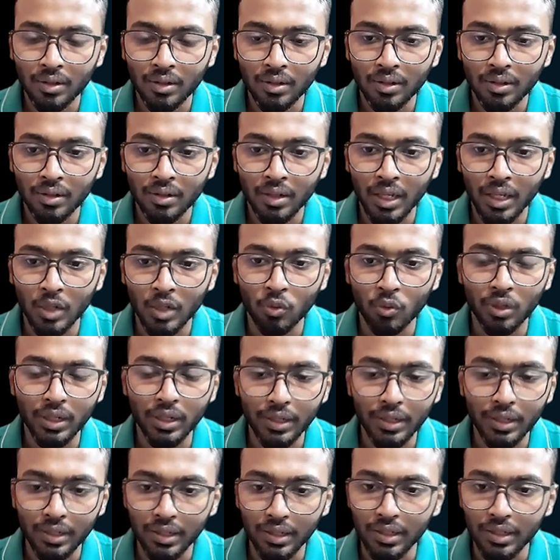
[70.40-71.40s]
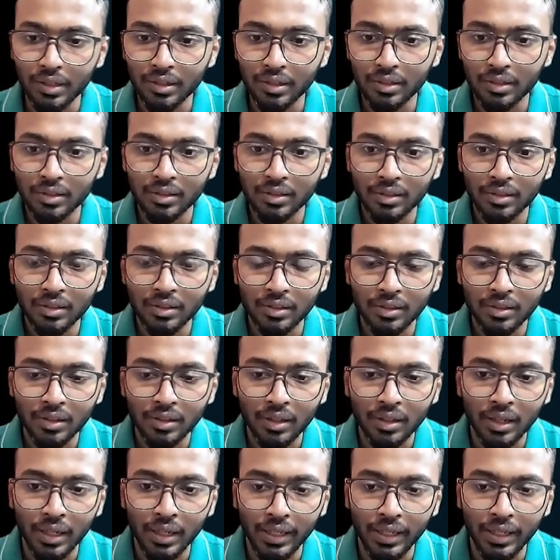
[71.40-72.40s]
And what I did,
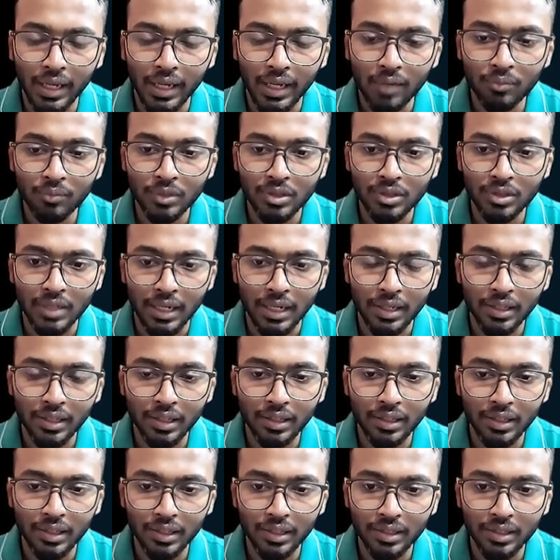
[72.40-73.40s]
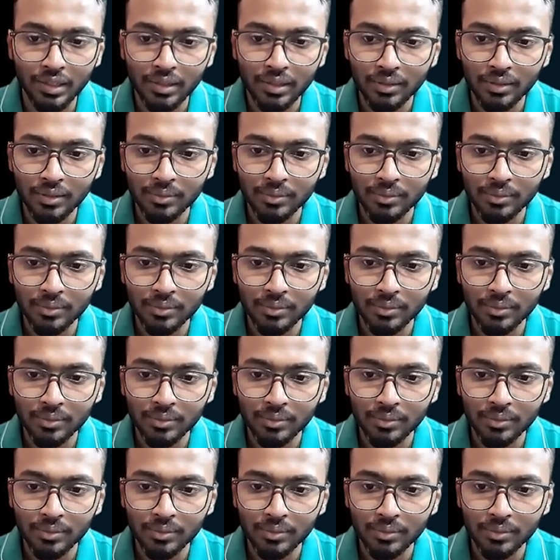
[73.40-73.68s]
I have the child container.